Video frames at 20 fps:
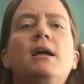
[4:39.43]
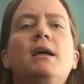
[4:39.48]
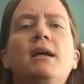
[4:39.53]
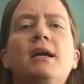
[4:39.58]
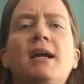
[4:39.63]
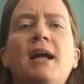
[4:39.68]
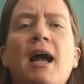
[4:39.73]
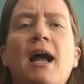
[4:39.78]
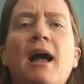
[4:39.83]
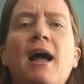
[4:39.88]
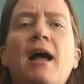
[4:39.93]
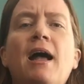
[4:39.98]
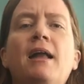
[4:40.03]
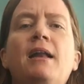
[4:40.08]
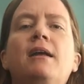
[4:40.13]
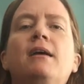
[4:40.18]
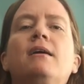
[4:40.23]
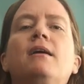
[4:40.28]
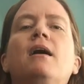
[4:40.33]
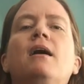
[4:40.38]
God
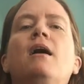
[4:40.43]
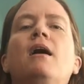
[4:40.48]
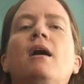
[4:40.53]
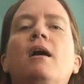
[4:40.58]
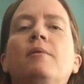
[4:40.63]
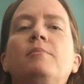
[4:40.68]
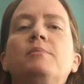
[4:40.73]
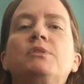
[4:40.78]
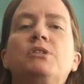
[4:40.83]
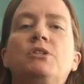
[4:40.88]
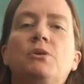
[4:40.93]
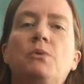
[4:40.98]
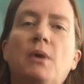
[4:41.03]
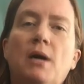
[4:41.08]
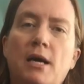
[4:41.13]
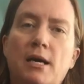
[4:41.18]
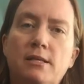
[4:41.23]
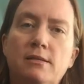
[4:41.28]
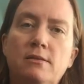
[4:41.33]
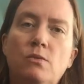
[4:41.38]
comes to
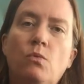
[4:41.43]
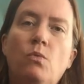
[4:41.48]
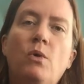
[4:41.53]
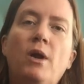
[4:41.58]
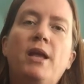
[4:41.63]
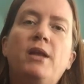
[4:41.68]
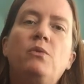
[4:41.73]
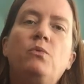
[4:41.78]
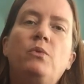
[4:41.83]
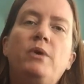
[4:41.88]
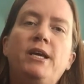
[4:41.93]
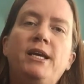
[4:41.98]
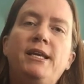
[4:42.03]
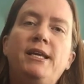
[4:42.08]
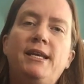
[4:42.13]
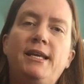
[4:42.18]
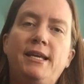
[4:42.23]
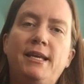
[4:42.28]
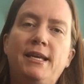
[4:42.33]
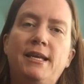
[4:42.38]
us when we
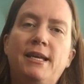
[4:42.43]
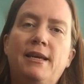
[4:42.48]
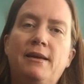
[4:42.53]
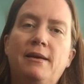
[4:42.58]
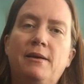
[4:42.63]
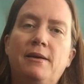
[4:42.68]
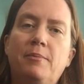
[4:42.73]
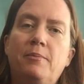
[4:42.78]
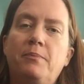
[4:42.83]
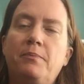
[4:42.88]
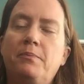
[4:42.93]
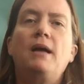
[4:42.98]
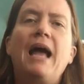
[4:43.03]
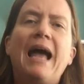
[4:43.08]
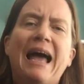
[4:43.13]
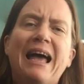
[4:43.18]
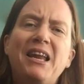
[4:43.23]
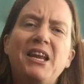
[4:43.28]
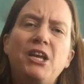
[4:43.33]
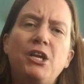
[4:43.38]
need him.
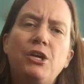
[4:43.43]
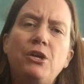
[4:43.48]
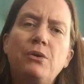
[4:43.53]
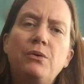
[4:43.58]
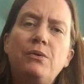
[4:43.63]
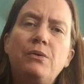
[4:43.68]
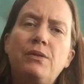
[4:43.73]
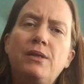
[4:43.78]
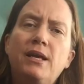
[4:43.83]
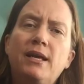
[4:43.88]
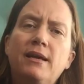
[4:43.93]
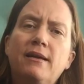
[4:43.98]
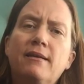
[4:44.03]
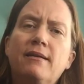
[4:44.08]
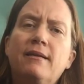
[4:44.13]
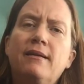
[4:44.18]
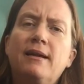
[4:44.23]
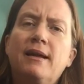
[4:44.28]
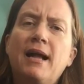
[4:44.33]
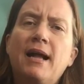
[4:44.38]
How do you think
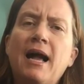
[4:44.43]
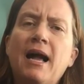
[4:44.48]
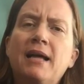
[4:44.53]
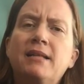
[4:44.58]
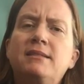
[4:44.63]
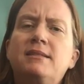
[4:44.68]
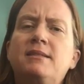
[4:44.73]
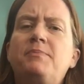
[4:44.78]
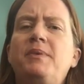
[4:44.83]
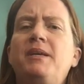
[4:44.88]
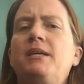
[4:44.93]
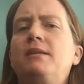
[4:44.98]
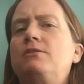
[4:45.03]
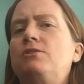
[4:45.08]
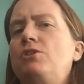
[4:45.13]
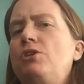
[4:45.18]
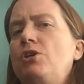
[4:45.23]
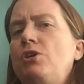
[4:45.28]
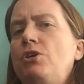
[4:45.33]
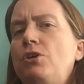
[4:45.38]
God speaks
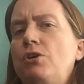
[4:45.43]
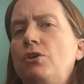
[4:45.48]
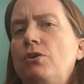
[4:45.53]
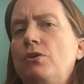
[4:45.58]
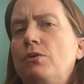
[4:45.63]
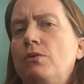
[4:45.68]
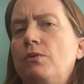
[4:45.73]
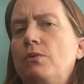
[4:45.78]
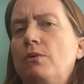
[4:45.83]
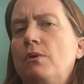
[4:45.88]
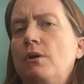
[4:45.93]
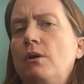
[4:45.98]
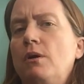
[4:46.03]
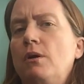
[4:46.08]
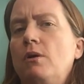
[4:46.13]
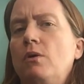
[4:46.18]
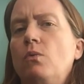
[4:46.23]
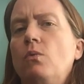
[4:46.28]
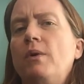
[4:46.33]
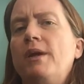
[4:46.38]
to you
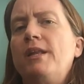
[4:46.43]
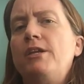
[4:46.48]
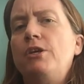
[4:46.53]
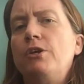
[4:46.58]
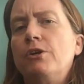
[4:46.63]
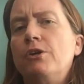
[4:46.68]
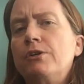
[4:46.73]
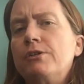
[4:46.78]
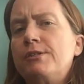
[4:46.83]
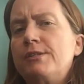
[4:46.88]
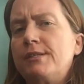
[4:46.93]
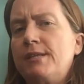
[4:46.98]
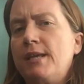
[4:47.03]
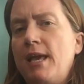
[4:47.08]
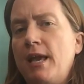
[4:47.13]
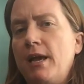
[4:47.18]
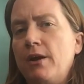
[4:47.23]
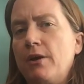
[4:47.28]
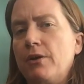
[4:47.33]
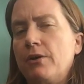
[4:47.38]
when you're
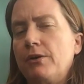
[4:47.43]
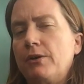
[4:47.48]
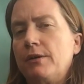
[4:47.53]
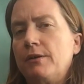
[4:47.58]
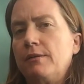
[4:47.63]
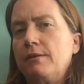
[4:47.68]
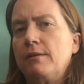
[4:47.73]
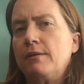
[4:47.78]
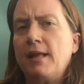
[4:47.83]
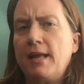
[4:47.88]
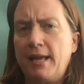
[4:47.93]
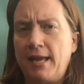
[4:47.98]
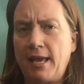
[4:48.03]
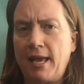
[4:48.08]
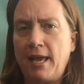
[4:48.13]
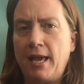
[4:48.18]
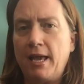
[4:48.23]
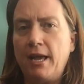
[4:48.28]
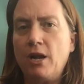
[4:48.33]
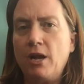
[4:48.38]
scared, like
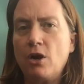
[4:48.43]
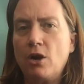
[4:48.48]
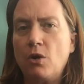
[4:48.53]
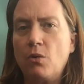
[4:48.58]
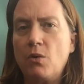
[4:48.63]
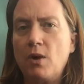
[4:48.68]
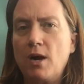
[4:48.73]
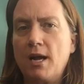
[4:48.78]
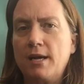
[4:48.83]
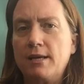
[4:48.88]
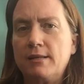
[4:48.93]
Hagar was?